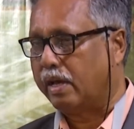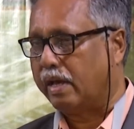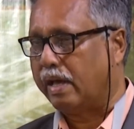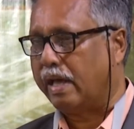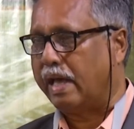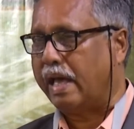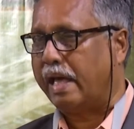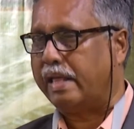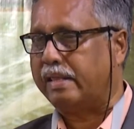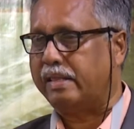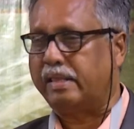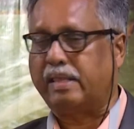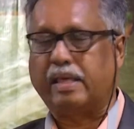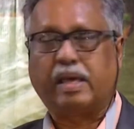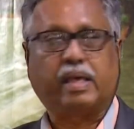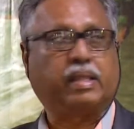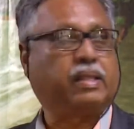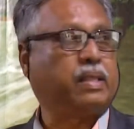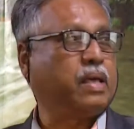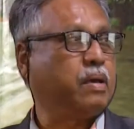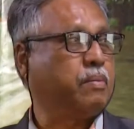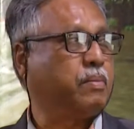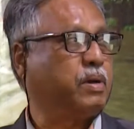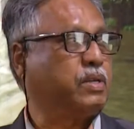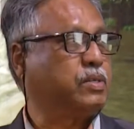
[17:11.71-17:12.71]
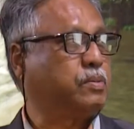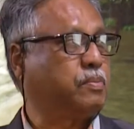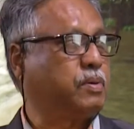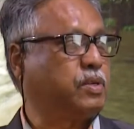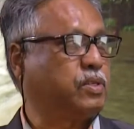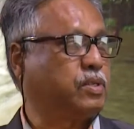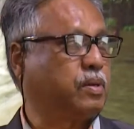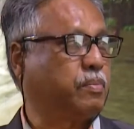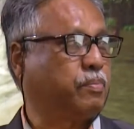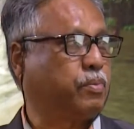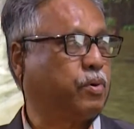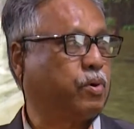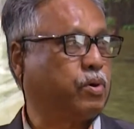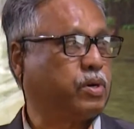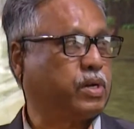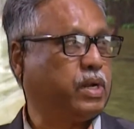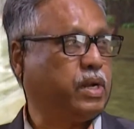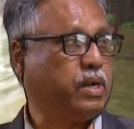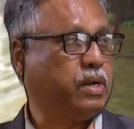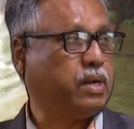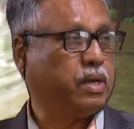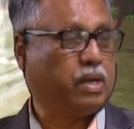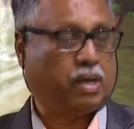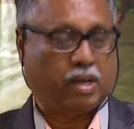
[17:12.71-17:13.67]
and they must be supported,